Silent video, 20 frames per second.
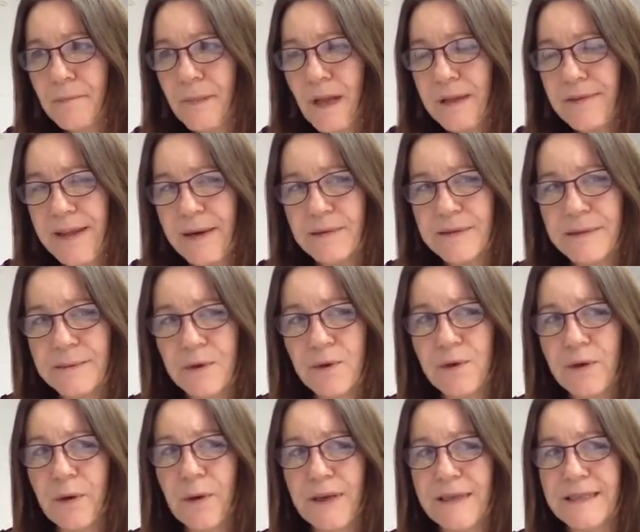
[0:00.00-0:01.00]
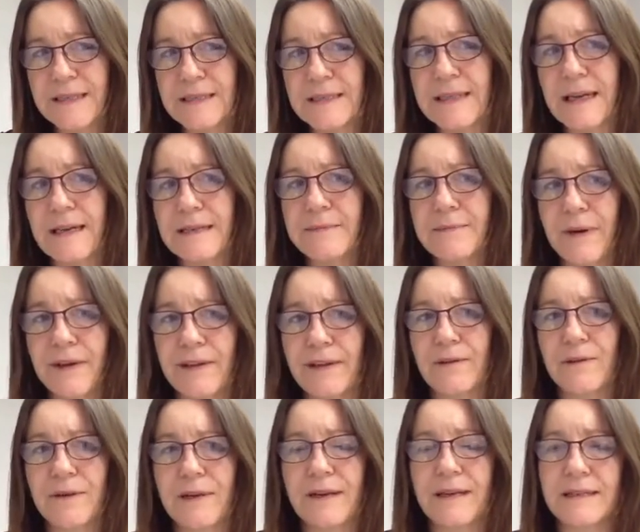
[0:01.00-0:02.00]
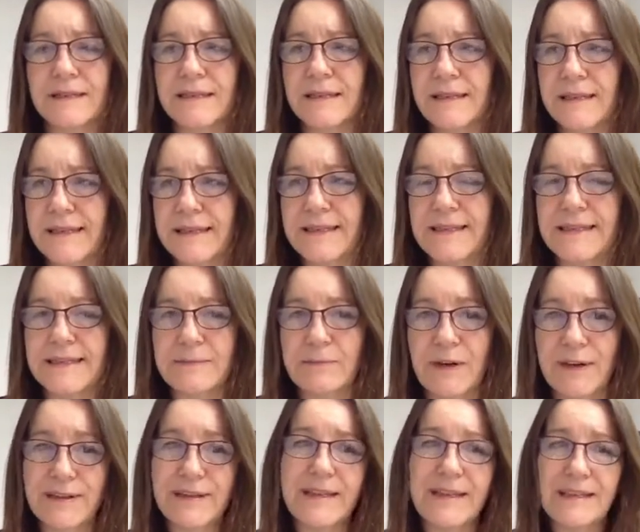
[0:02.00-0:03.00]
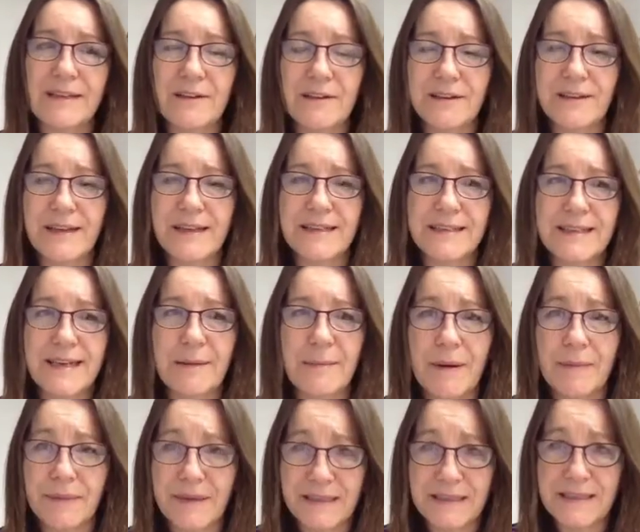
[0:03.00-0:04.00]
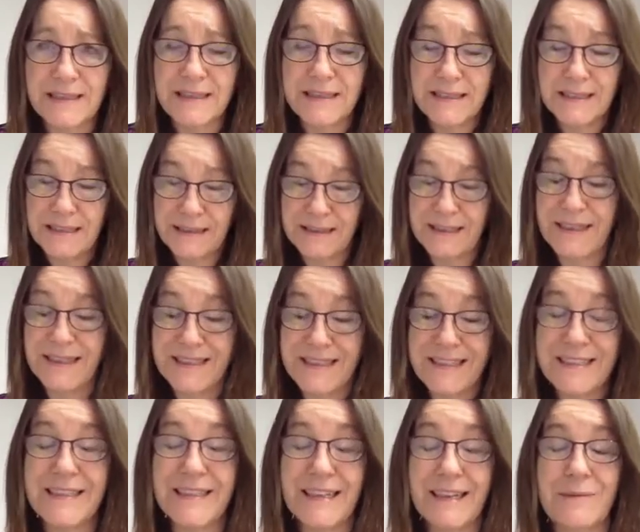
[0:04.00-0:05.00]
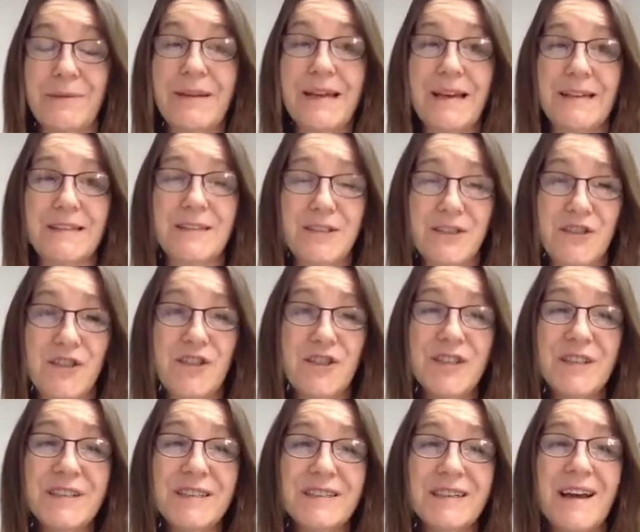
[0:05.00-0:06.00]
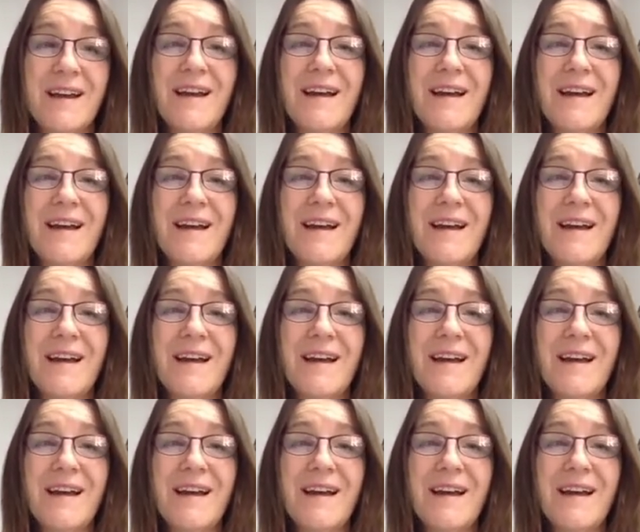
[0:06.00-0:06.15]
There were some good questions asked by the audience, and this is one thing that I think has come up consistently with our students.